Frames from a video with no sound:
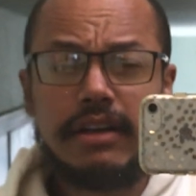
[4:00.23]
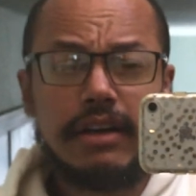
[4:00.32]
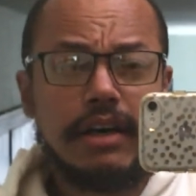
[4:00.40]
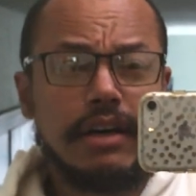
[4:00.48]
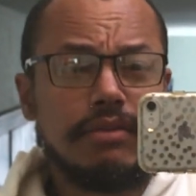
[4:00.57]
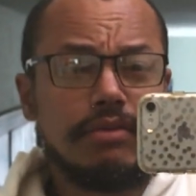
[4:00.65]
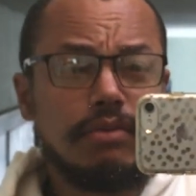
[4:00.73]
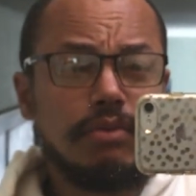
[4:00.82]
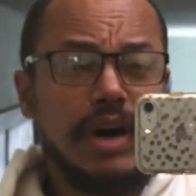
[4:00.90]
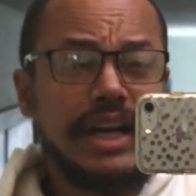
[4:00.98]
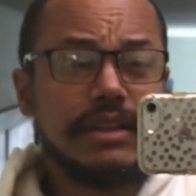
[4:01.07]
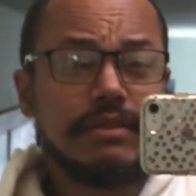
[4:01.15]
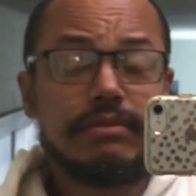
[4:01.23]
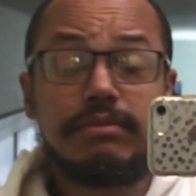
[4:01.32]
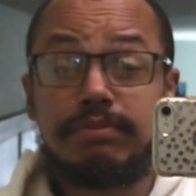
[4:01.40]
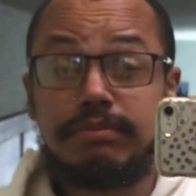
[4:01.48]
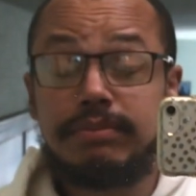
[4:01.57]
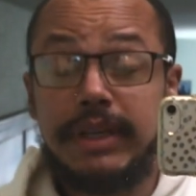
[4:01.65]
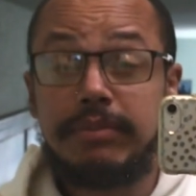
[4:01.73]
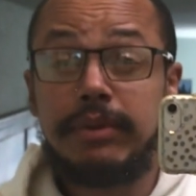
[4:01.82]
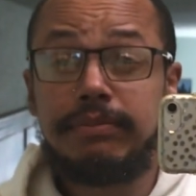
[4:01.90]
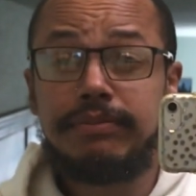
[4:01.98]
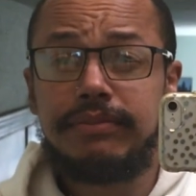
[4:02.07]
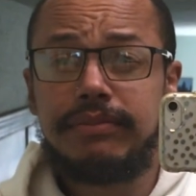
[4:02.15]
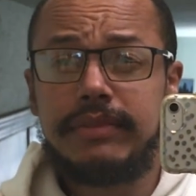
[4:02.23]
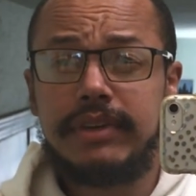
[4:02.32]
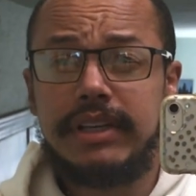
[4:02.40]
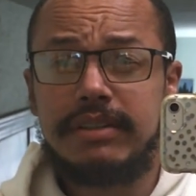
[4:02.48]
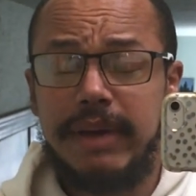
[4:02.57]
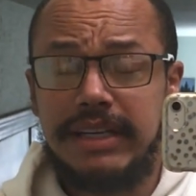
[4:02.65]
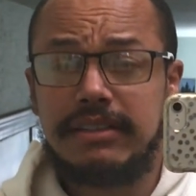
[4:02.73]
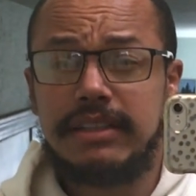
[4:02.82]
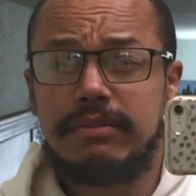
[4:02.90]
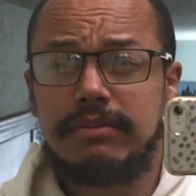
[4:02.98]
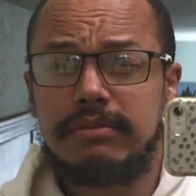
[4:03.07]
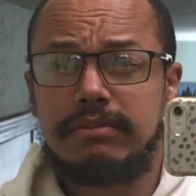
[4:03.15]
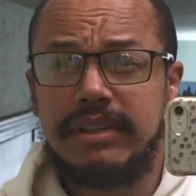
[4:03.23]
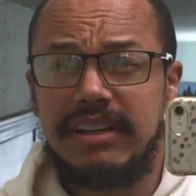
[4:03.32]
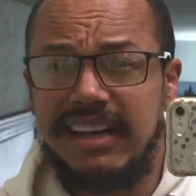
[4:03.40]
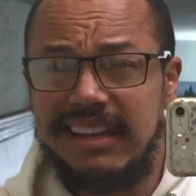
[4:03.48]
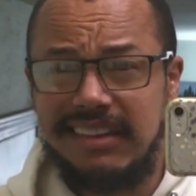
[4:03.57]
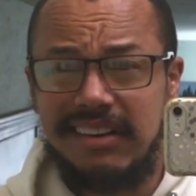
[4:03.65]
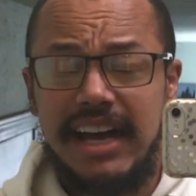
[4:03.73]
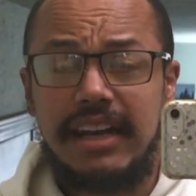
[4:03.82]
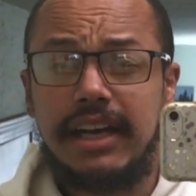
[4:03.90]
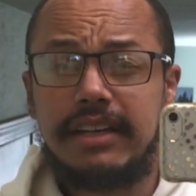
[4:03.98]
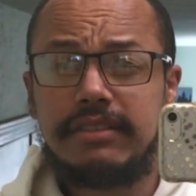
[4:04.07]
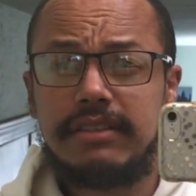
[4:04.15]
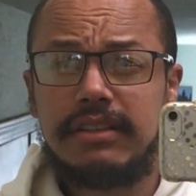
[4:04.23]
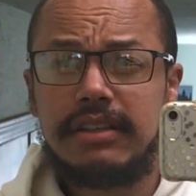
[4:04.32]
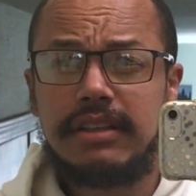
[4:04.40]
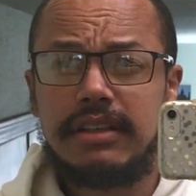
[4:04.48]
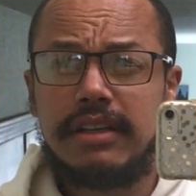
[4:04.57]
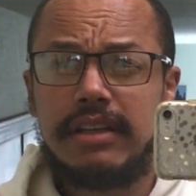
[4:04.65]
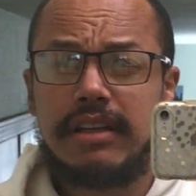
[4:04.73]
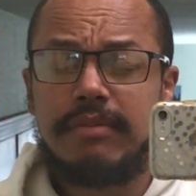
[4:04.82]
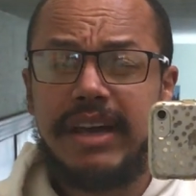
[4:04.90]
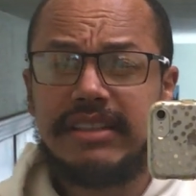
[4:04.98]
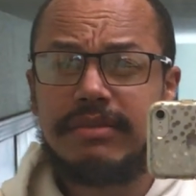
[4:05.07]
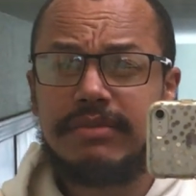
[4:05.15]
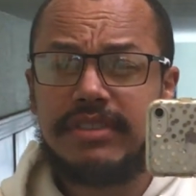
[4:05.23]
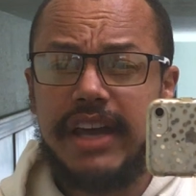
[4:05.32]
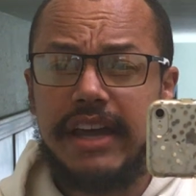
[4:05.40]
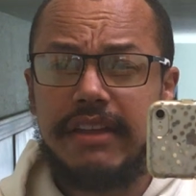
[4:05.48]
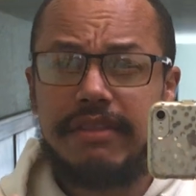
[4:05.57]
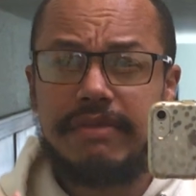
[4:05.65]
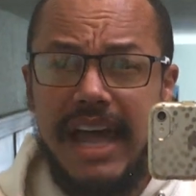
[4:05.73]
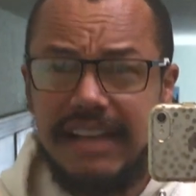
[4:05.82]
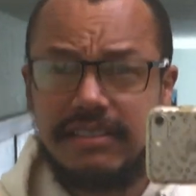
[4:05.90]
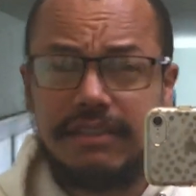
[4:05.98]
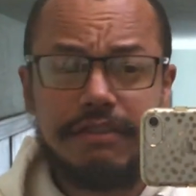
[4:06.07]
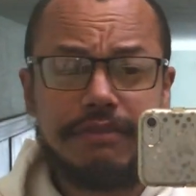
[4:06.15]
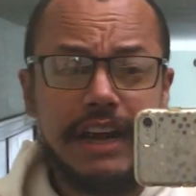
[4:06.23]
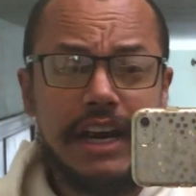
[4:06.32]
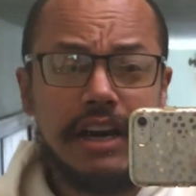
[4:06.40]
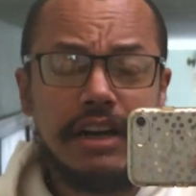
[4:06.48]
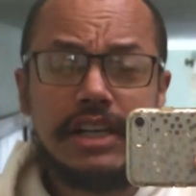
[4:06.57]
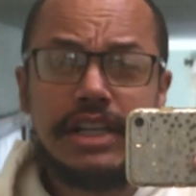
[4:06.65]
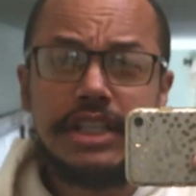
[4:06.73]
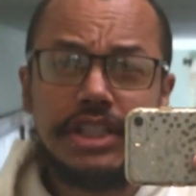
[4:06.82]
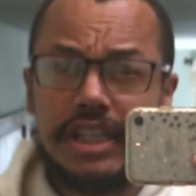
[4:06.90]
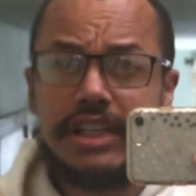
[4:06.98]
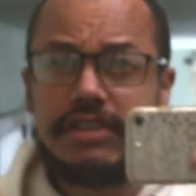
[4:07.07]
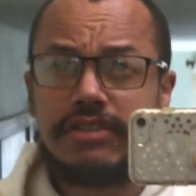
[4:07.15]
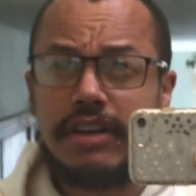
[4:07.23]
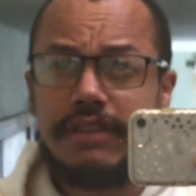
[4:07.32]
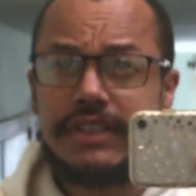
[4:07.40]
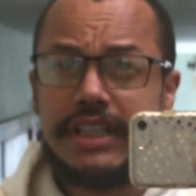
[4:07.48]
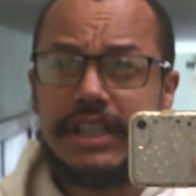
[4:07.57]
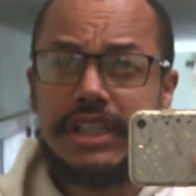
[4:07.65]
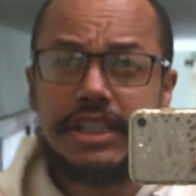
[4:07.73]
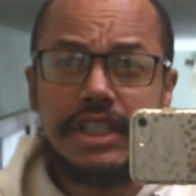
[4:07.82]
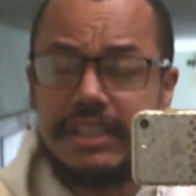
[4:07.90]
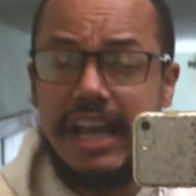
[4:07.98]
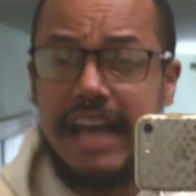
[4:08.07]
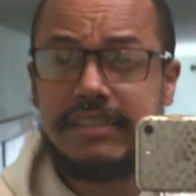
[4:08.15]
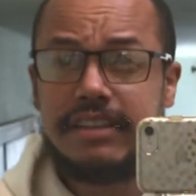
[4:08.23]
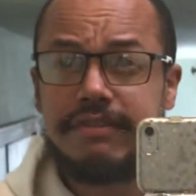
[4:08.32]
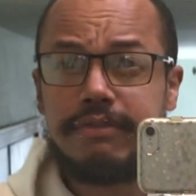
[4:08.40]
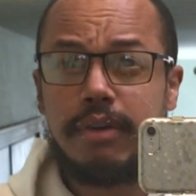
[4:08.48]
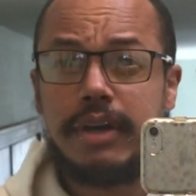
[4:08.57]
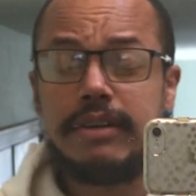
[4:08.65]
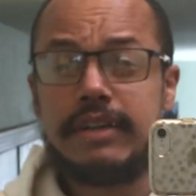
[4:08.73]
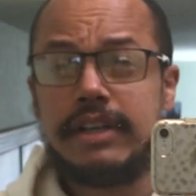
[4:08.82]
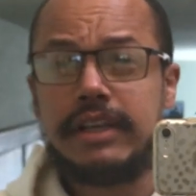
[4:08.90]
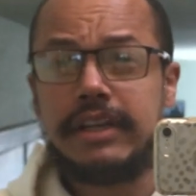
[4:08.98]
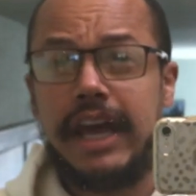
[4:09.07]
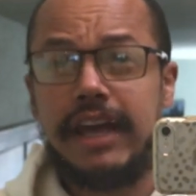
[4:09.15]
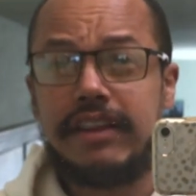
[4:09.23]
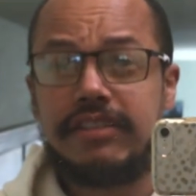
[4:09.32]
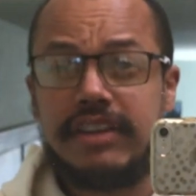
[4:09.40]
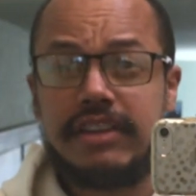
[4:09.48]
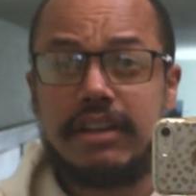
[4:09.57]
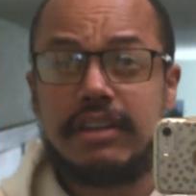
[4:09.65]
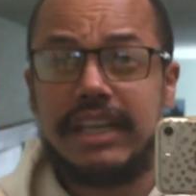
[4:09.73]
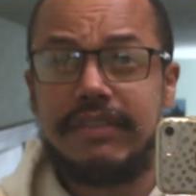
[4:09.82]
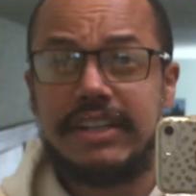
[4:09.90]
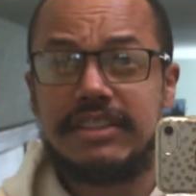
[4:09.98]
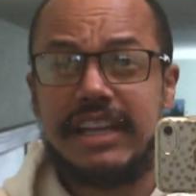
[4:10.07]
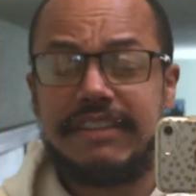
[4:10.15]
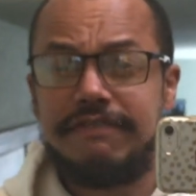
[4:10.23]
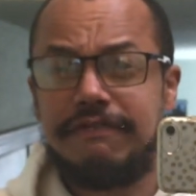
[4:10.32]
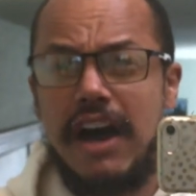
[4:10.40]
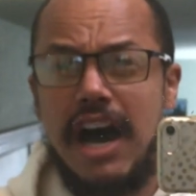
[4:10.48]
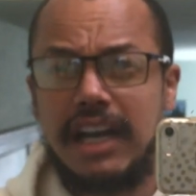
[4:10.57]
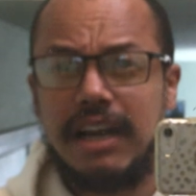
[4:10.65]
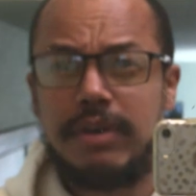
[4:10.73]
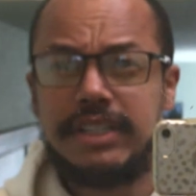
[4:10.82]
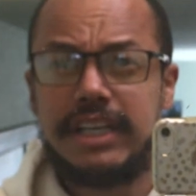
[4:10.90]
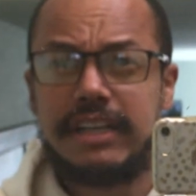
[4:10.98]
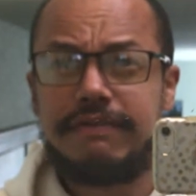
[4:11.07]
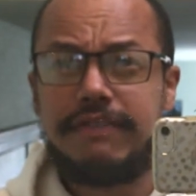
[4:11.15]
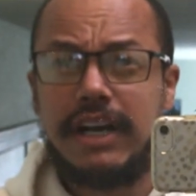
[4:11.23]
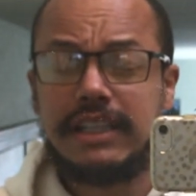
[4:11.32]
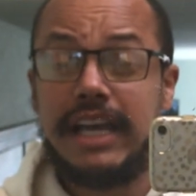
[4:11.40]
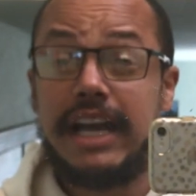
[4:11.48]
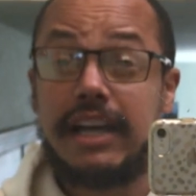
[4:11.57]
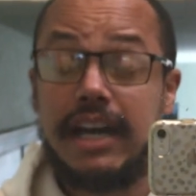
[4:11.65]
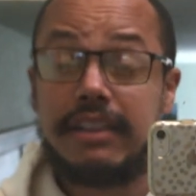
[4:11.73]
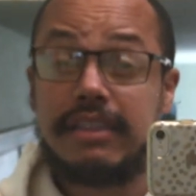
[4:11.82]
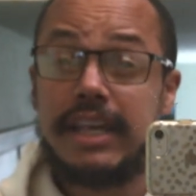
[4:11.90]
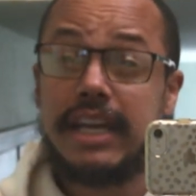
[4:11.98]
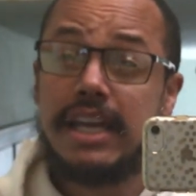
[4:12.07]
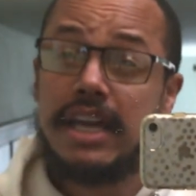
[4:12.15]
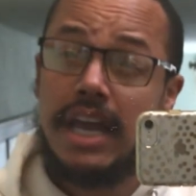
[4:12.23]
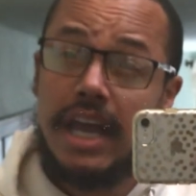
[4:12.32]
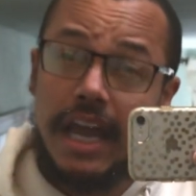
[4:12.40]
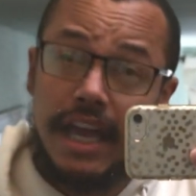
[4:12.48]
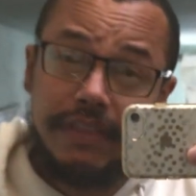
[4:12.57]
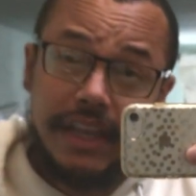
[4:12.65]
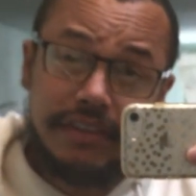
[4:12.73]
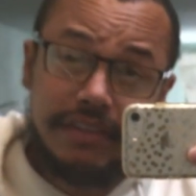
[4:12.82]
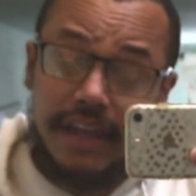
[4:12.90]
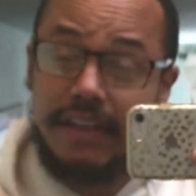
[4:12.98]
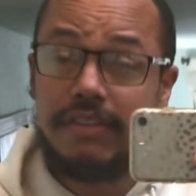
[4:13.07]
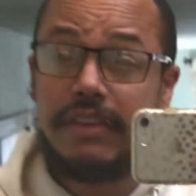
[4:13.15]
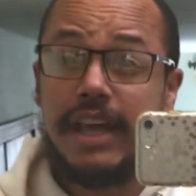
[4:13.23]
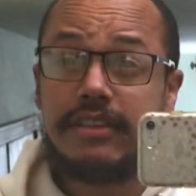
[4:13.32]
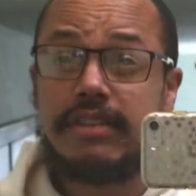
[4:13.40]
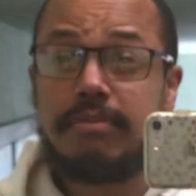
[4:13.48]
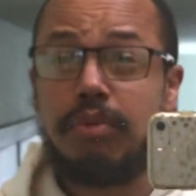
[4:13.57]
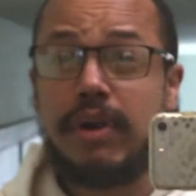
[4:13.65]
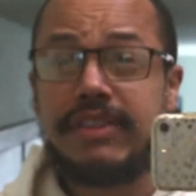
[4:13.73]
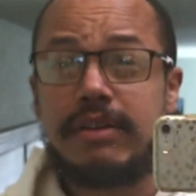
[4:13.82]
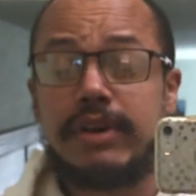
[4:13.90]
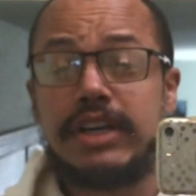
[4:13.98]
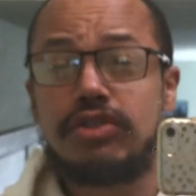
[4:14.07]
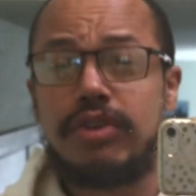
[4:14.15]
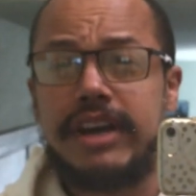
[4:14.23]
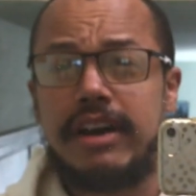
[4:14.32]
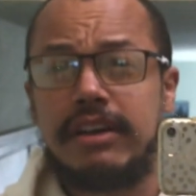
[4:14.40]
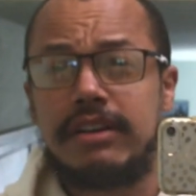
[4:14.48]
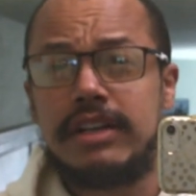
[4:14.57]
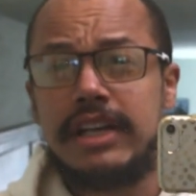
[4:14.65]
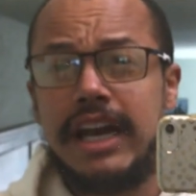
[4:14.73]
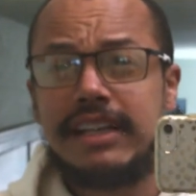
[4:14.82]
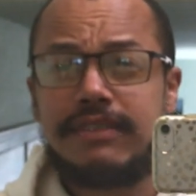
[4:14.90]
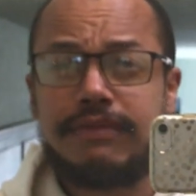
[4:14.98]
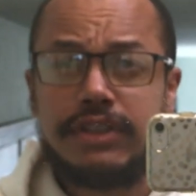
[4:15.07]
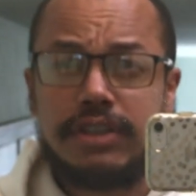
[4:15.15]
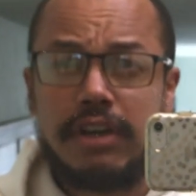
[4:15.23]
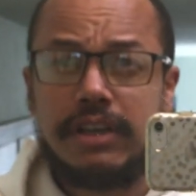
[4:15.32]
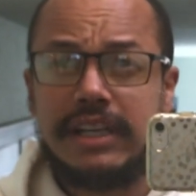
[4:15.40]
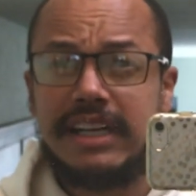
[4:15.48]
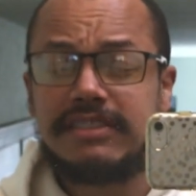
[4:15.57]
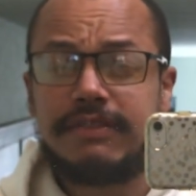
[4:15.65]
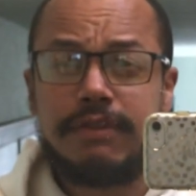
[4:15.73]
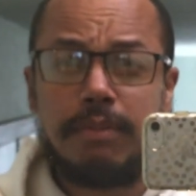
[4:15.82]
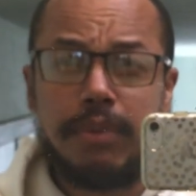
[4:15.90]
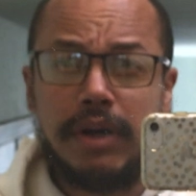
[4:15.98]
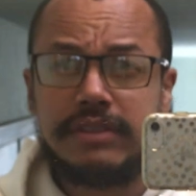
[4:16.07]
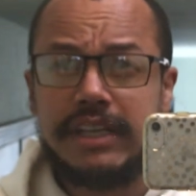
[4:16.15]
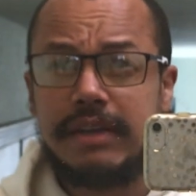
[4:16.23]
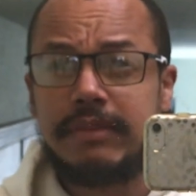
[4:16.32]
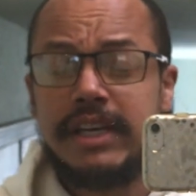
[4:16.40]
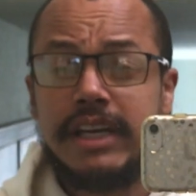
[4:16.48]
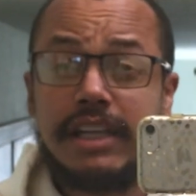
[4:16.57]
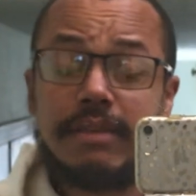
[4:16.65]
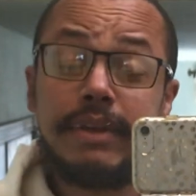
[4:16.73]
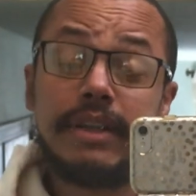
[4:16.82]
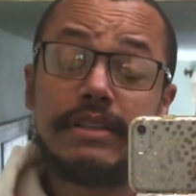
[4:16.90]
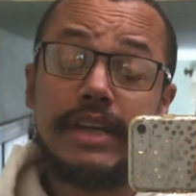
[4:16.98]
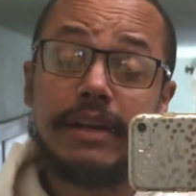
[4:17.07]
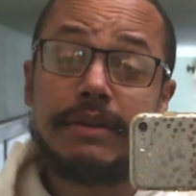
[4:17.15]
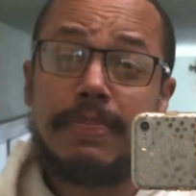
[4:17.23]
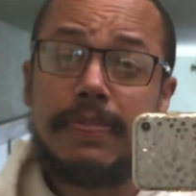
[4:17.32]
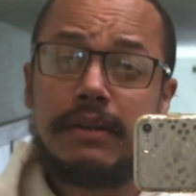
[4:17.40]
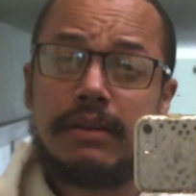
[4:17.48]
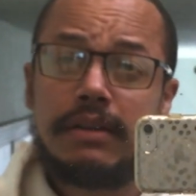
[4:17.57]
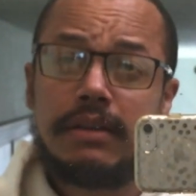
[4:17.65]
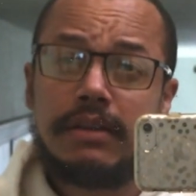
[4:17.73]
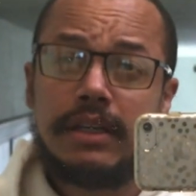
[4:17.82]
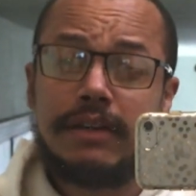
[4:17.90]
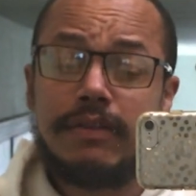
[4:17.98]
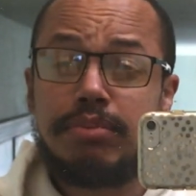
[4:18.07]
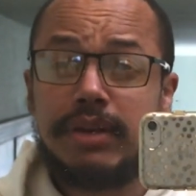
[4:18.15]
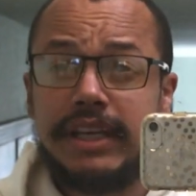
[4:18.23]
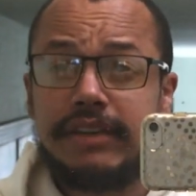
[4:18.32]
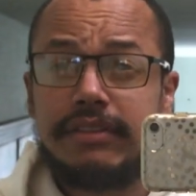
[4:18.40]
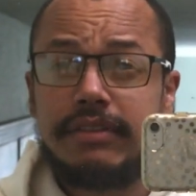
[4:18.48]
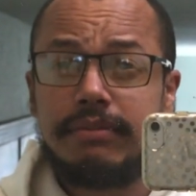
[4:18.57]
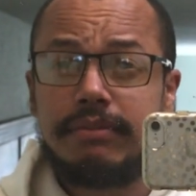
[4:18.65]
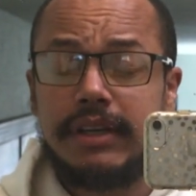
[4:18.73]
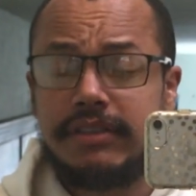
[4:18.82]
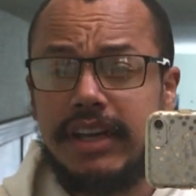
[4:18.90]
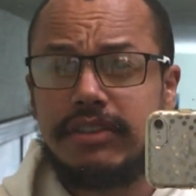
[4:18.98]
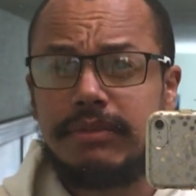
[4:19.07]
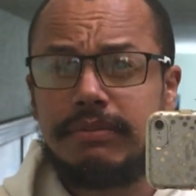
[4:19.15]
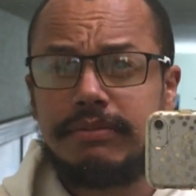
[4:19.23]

of white people, especially, but their allies, that makes them say, that's unfair, she deserves it, she's asking for it. Okay, they see the cleavage and like, fuck, I wish I could fuck that kind of thing. And then at some point they run a train on her as a fraternity, as a football team, in the military, even police, etc.